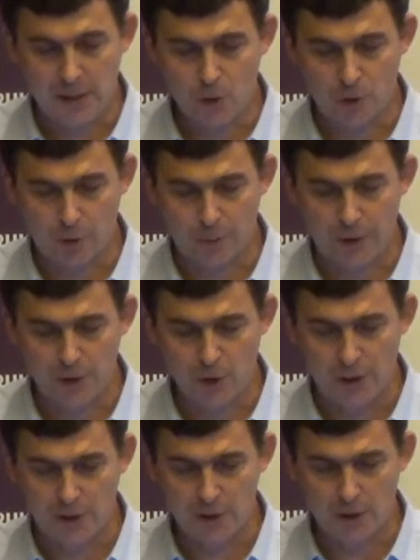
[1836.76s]
essential
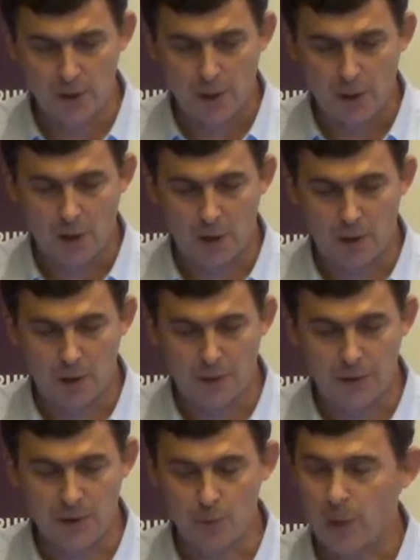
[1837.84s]
Frenchness.
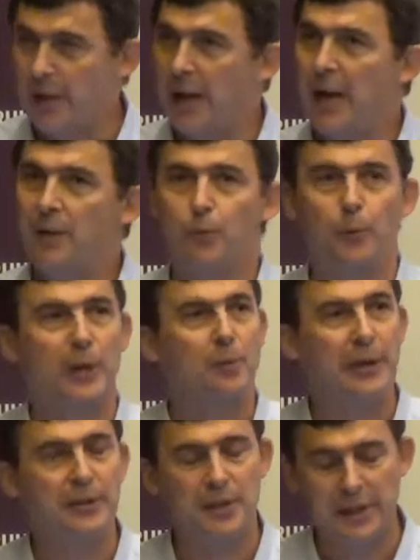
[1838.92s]
This is why I have
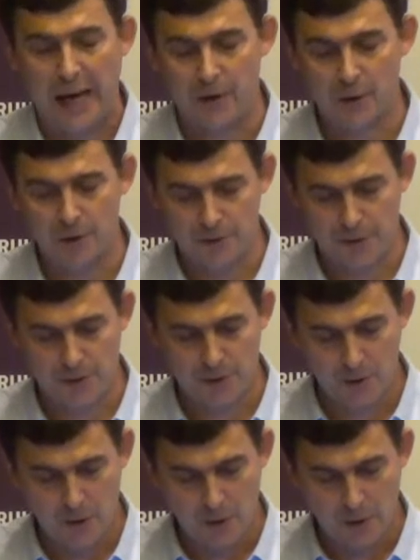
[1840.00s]
recommended
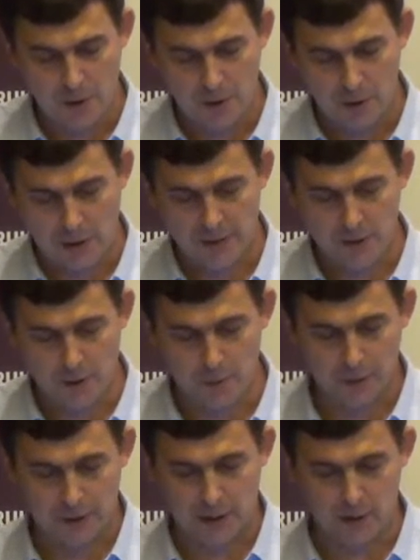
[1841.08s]
arrogance
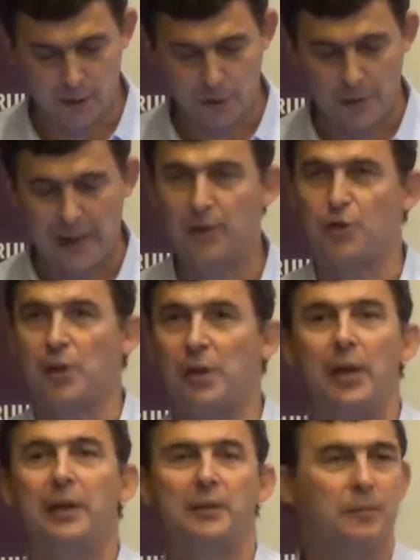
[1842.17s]
as a political
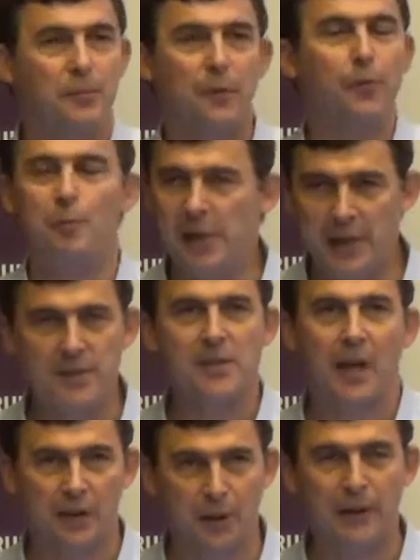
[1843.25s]
strategy. For
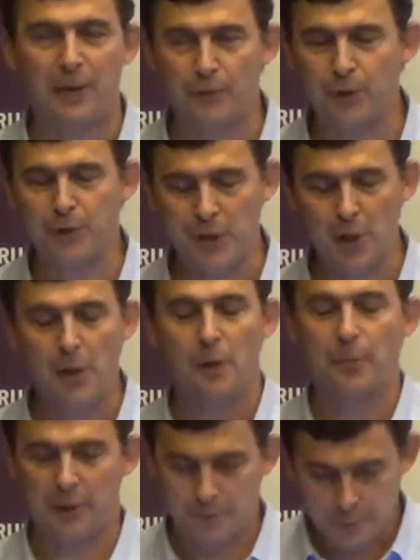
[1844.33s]
me, it's not an
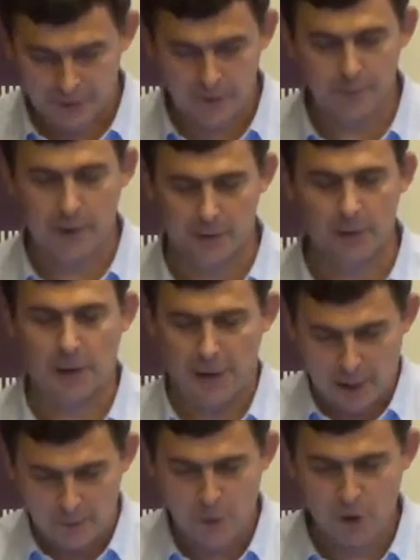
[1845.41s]
effort, but
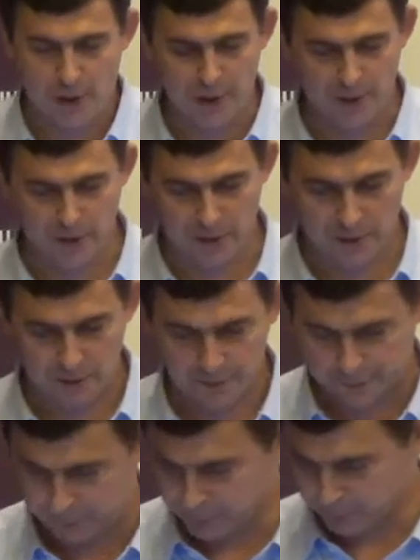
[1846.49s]
I'm sharing
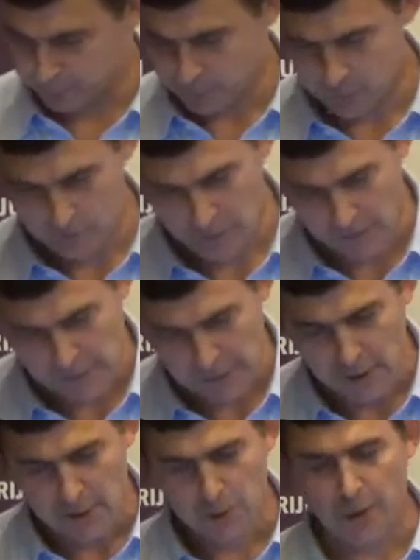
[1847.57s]
this.
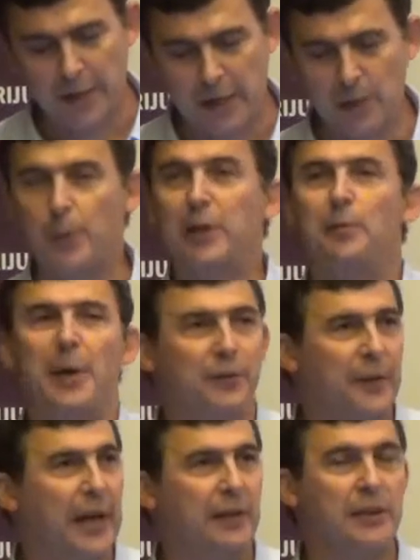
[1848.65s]
So I
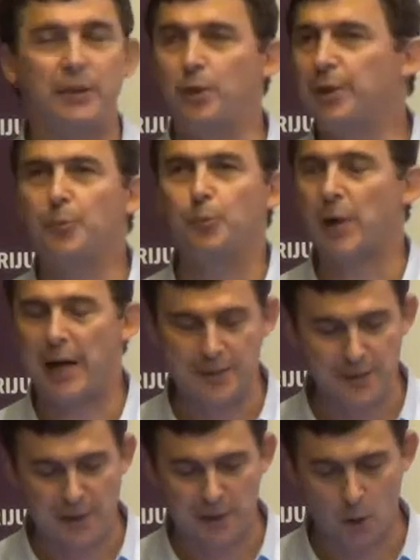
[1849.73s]
recommend that, and you can
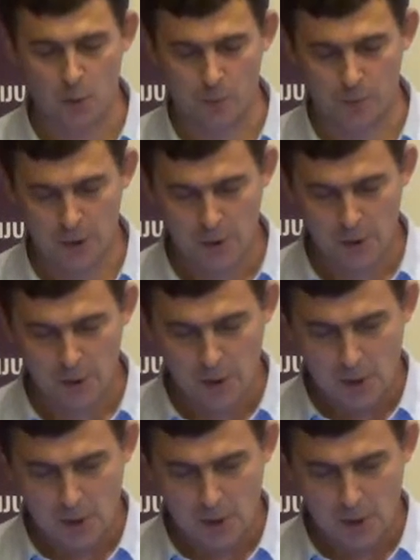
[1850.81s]
practice at home,